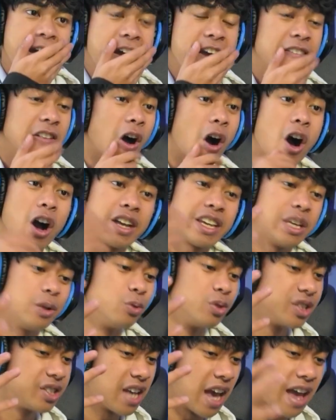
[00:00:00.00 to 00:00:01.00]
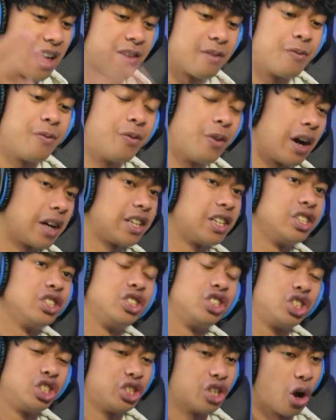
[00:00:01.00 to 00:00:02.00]
And Aki was getting fucking
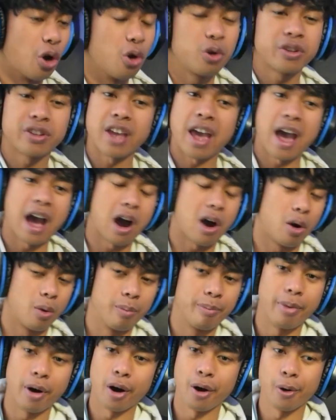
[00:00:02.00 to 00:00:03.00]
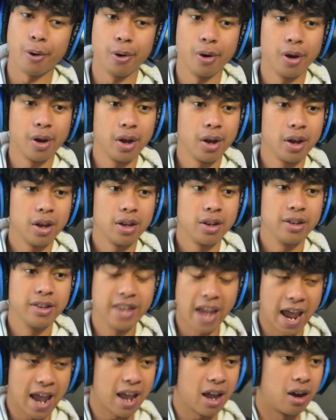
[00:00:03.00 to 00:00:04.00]
choked out, bro.
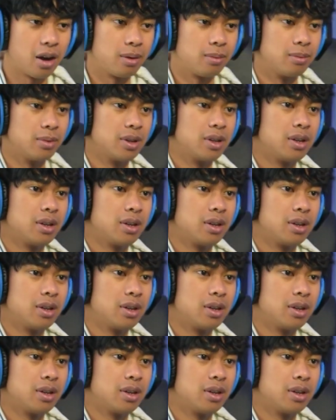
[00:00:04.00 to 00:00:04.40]
Damn.